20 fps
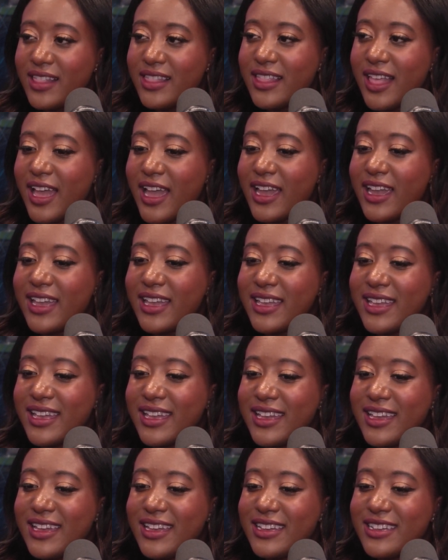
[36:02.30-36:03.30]
Like,
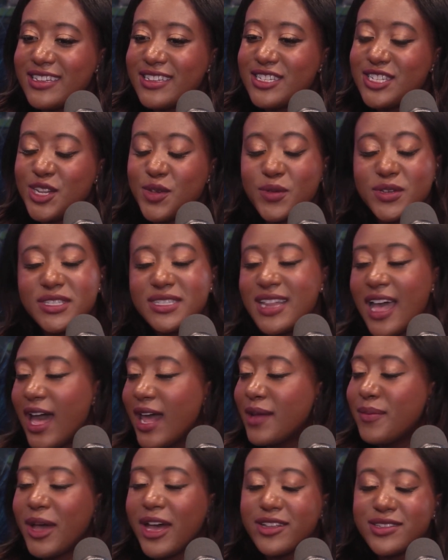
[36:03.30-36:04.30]
she was
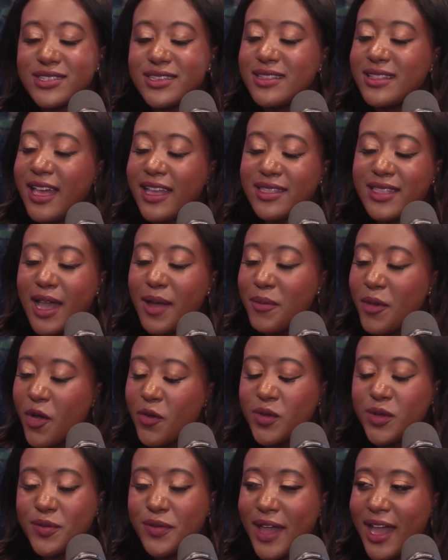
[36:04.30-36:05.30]
not about to let that
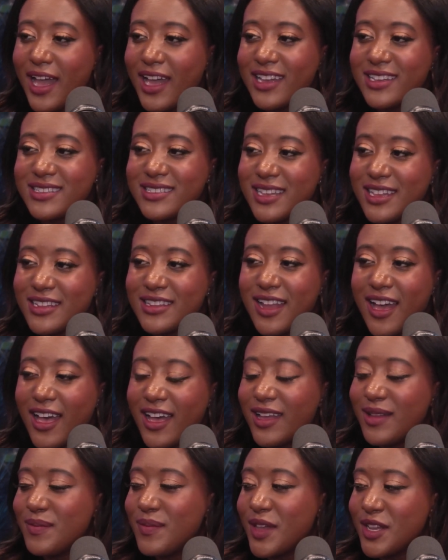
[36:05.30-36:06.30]
moment pass and
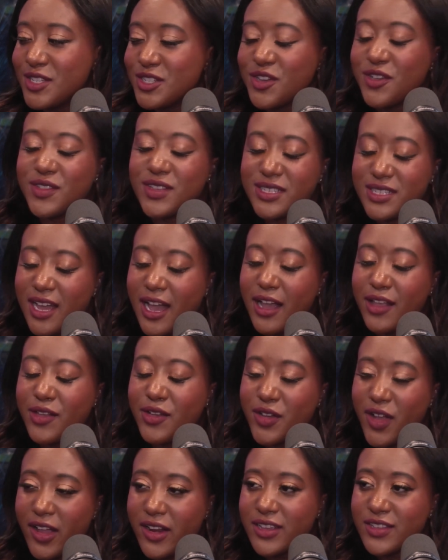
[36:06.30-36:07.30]
not make sure that Tyler
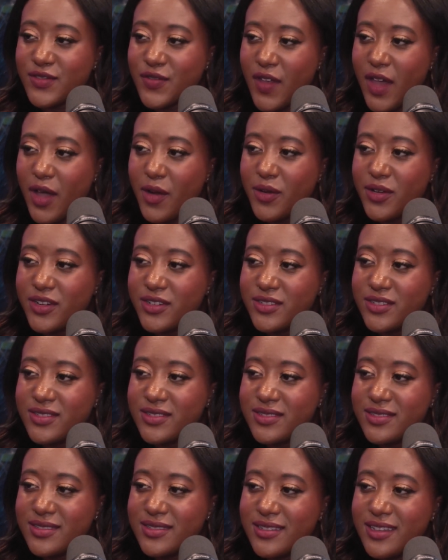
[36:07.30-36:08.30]
got his
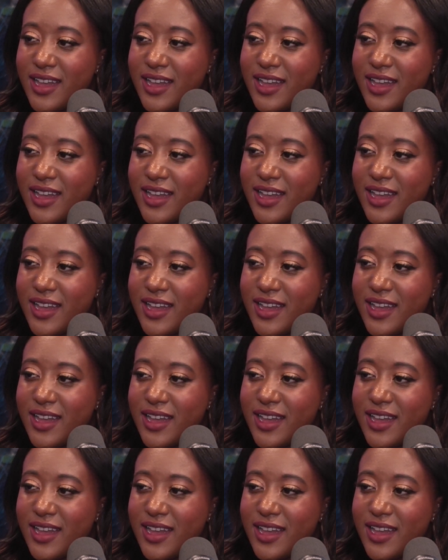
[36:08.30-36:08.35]
flowers.